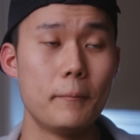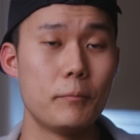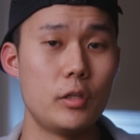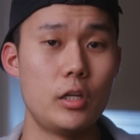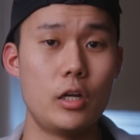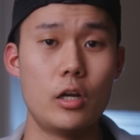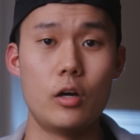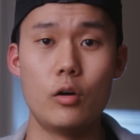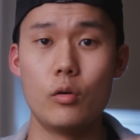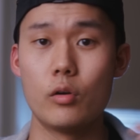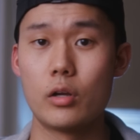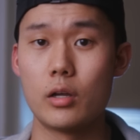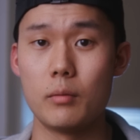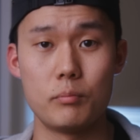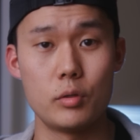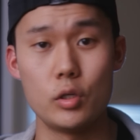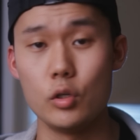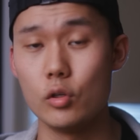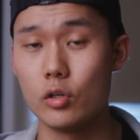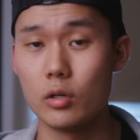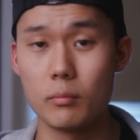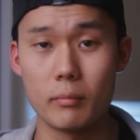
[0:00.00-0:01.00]
you know,
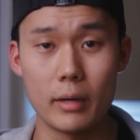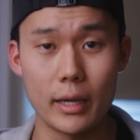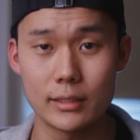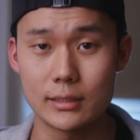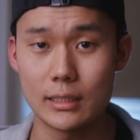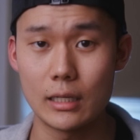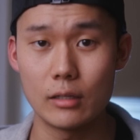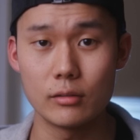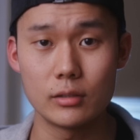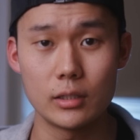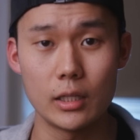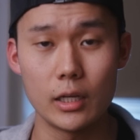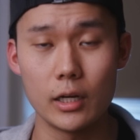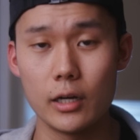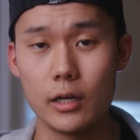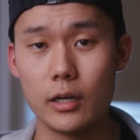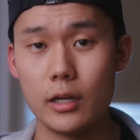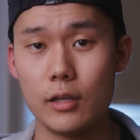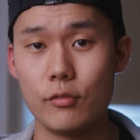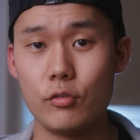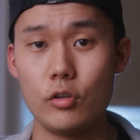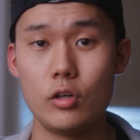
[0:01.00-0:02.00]
computer mics out
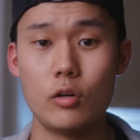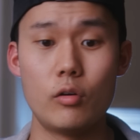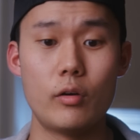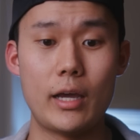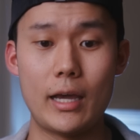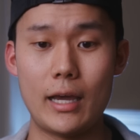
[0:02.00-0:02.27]
there if you don't